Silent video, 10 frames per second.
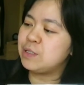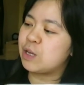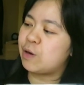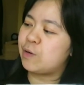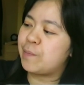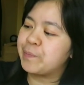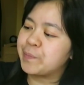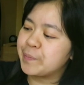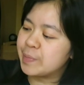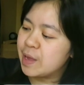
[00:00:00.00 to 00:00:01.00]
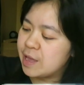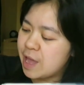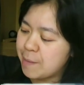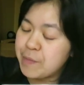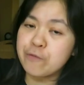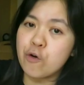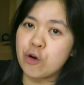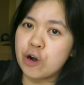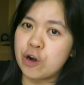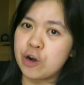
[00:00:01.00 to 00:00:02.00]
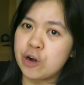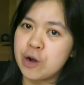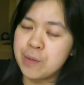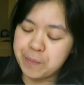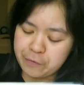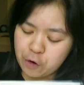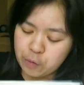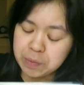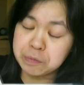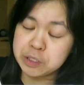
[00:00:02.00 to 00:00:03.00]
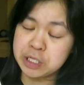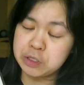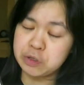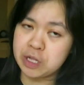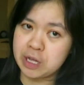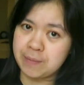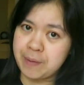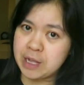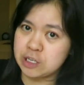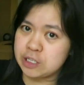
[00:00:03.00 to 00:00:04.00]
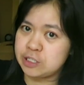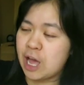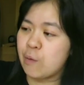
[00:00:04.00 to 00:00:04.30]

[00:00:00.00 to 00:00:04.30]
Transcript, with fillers: So yeah, before we proceed to the pages,